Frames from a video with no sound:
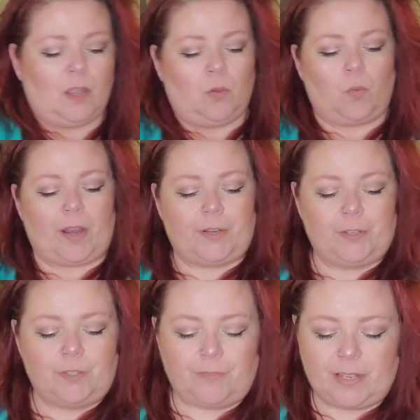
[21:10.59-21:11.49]
Why are you
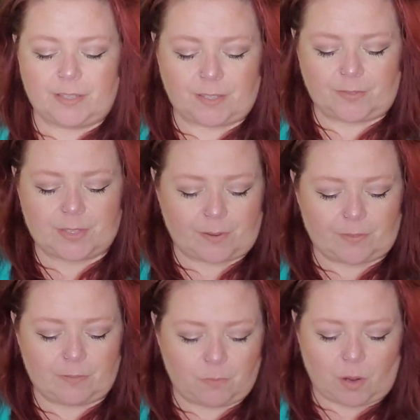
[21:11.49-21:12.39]
defensive? 7
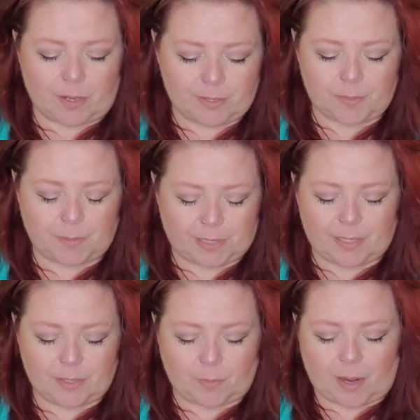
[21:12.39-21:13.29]
of Wands,
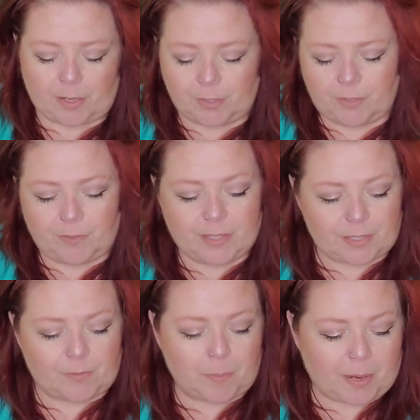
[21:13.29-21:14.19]
please. Why are you
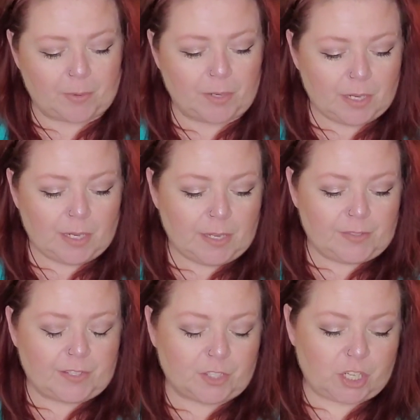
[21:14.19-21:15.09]
defensive about
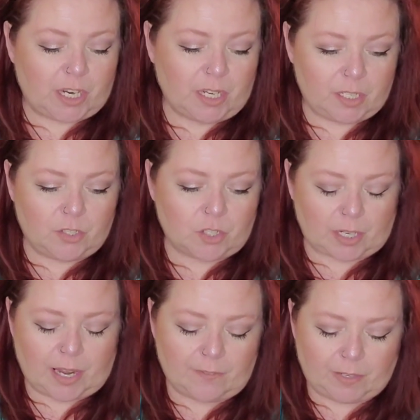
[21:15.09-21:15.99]
this change and
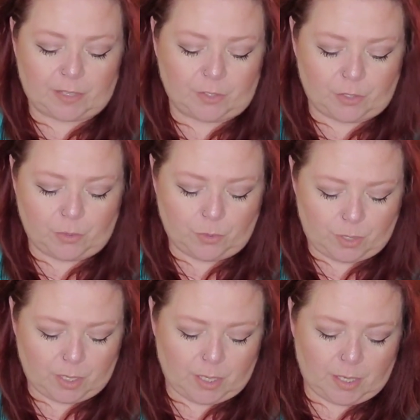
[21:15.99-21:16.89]
having a new
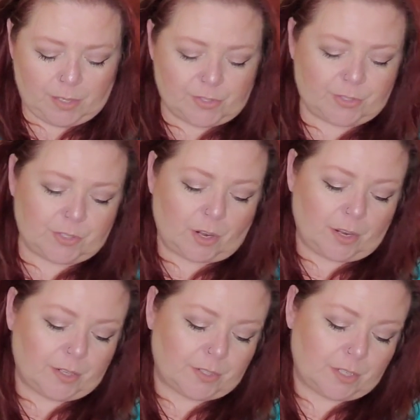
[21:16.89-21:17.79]

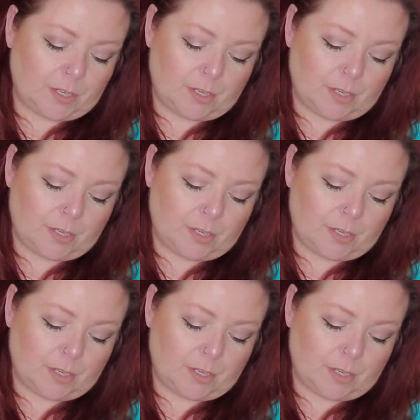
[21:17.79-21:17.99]
start?